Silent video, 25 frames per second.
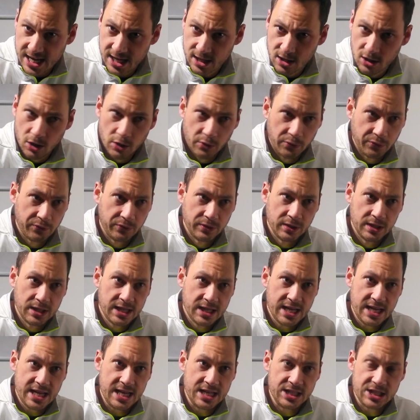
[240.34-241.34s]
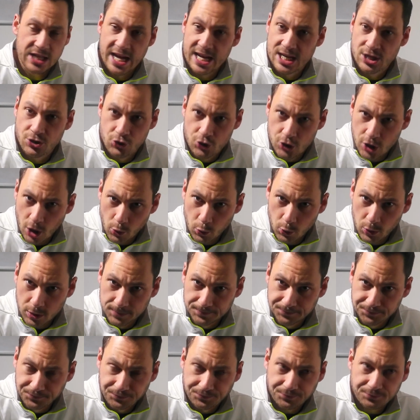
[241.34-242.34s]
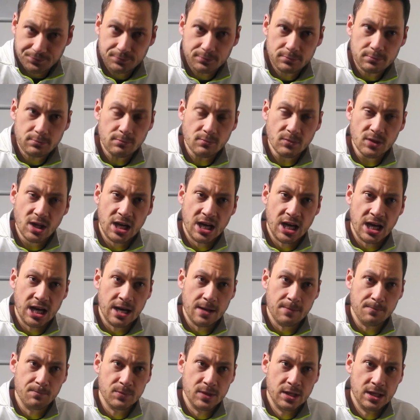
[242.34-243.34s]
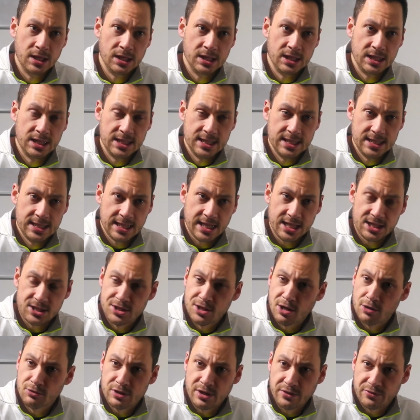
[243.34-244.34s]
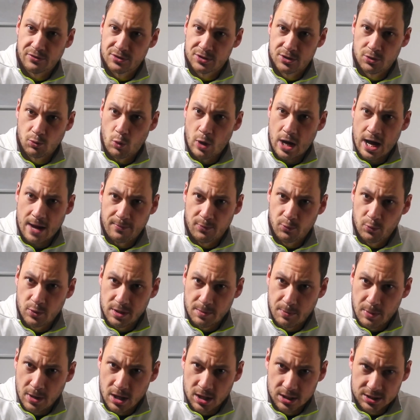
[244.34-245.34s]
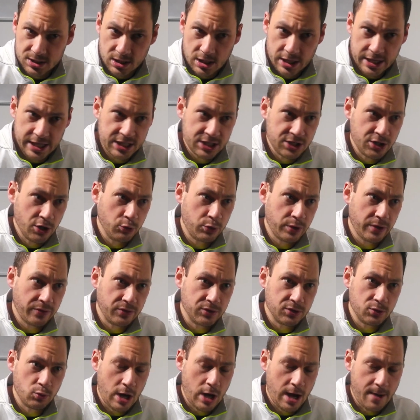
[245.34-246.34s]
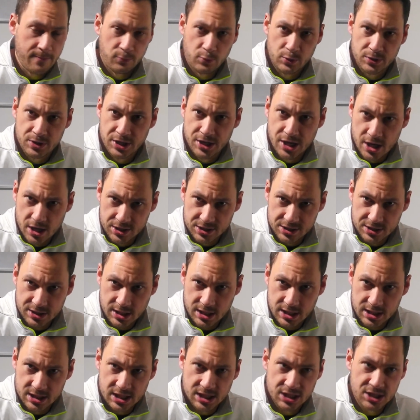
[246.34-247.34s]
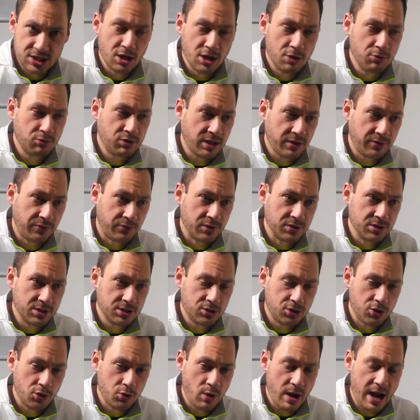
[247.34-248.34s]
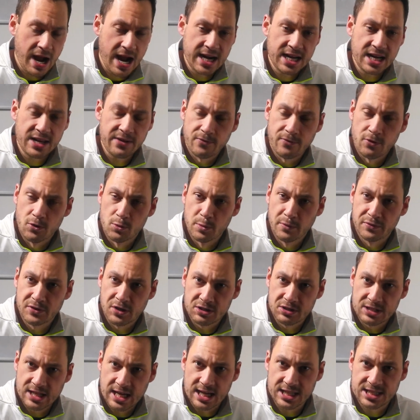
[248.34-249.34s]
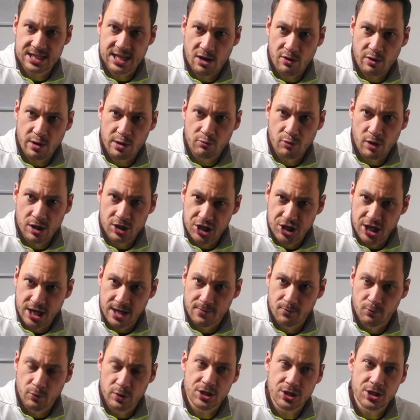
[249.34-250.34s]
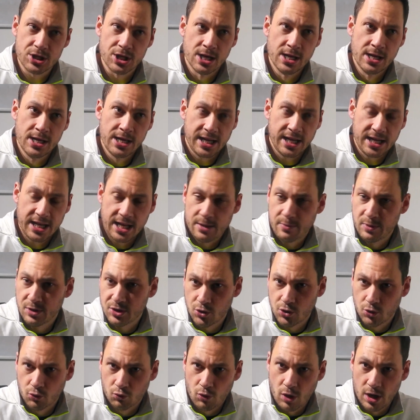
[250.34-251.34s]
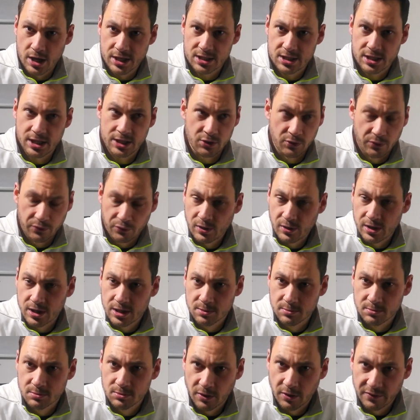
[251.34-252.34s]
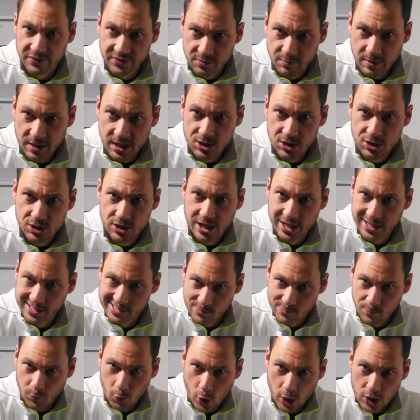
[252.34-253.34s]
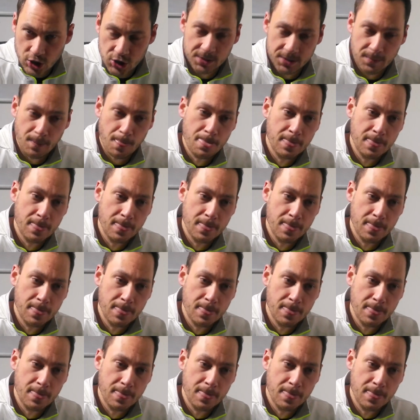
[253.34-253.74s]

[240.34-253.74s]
off is a joke. Um, it's no different to what happened with apartheid. It's no different to what happened with the Nazis. It's no different to any form of totalitarian regime which inhibits your right and your freedom of speech and expression.